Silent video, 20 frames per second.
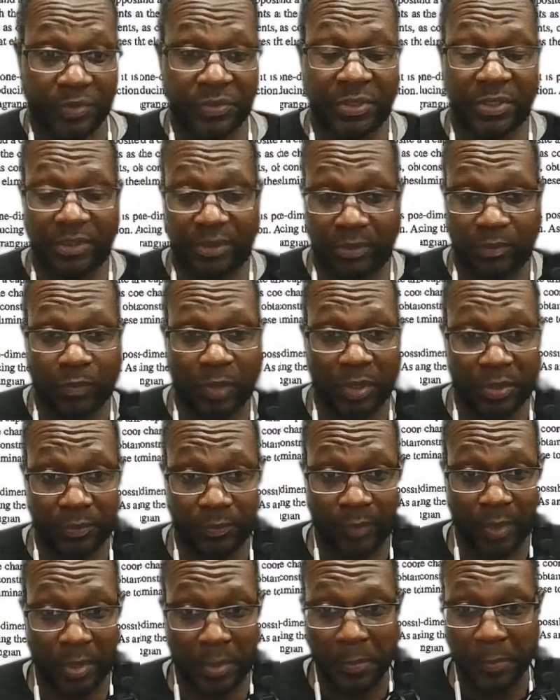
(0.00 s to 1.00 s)
one of
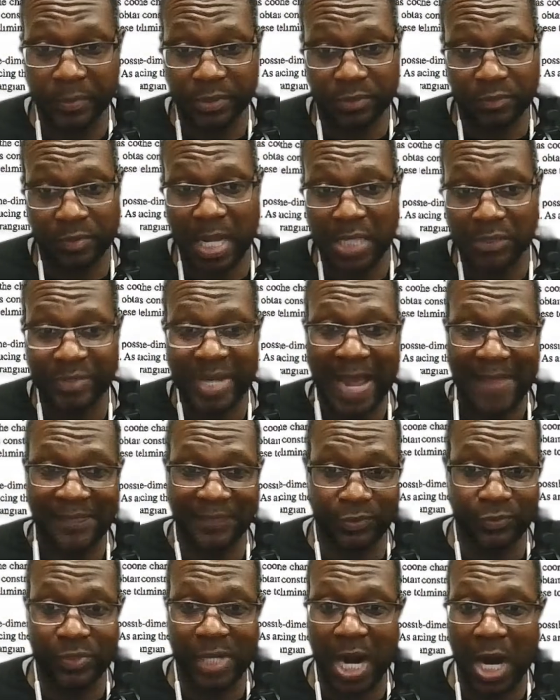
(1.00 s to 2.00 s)
the reasons why we
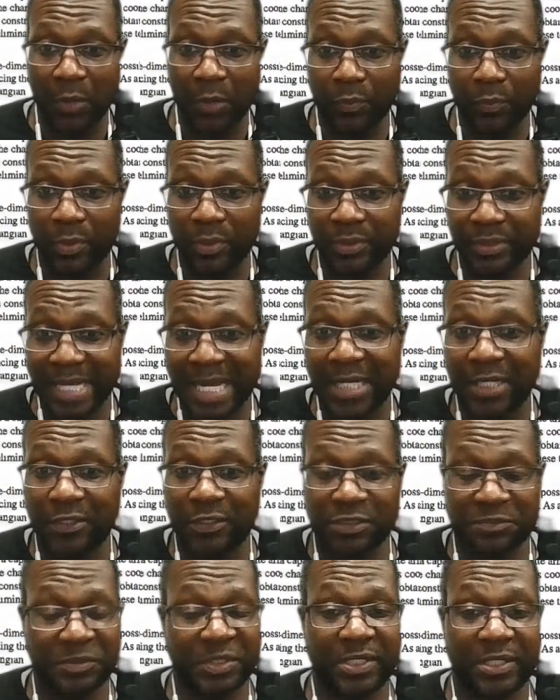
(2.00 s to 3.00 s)
have to do our work
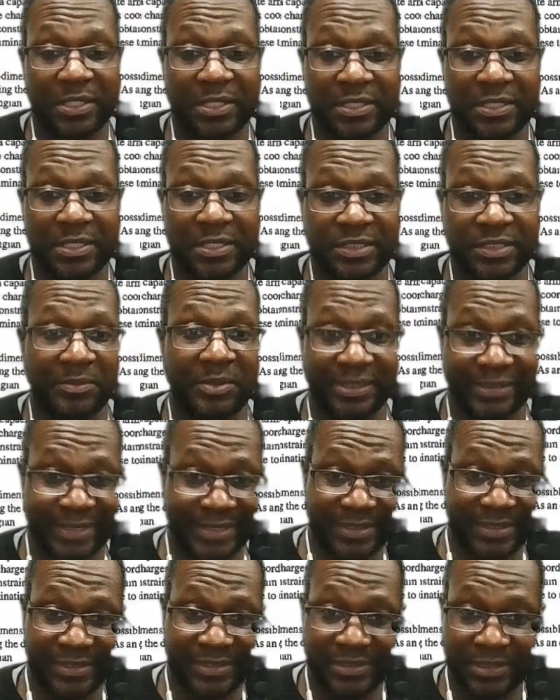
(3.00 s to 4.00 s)
now is because some of the
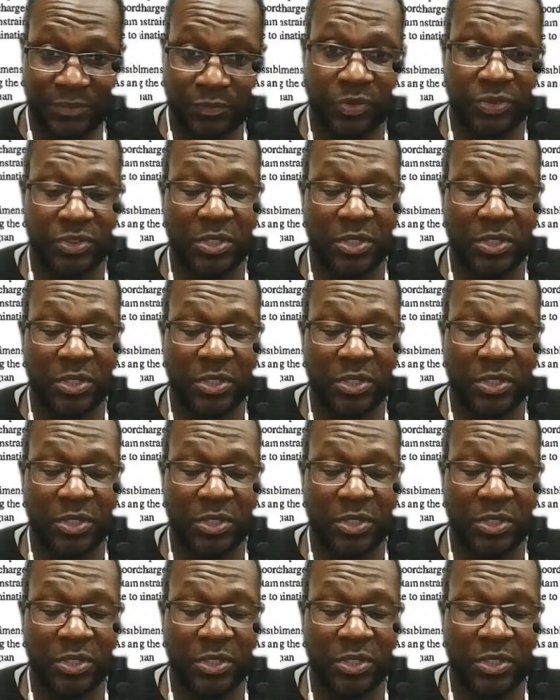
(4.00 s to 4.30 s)
distances